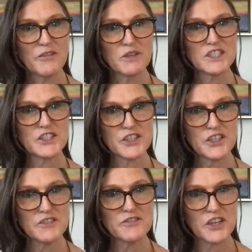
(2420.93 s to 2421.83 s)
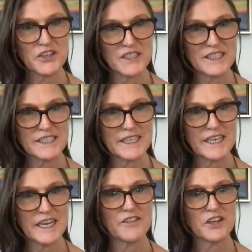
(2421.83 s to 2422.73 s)
the reserve
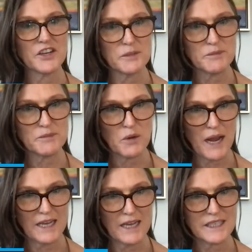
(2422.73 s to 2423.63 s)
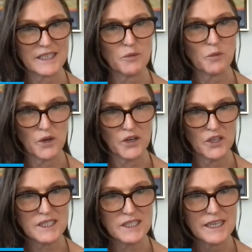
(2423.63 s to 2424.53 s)
currency of the crypto asset
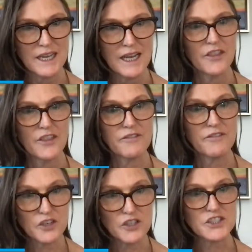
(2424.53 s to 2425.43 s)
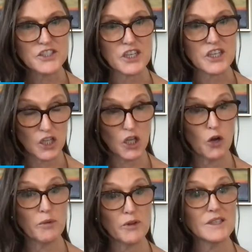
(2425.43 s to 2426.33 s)
world, the first
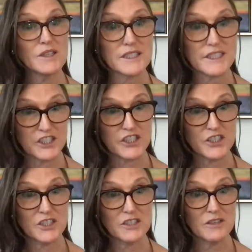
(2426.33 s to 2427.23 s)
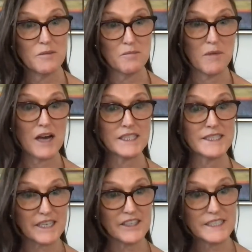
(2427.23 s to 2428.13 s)
global digital
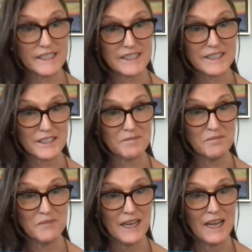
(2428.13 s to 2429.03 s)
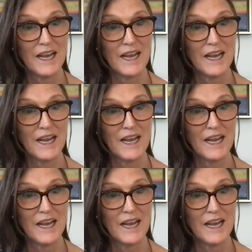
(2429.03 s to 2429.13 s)
monetary system.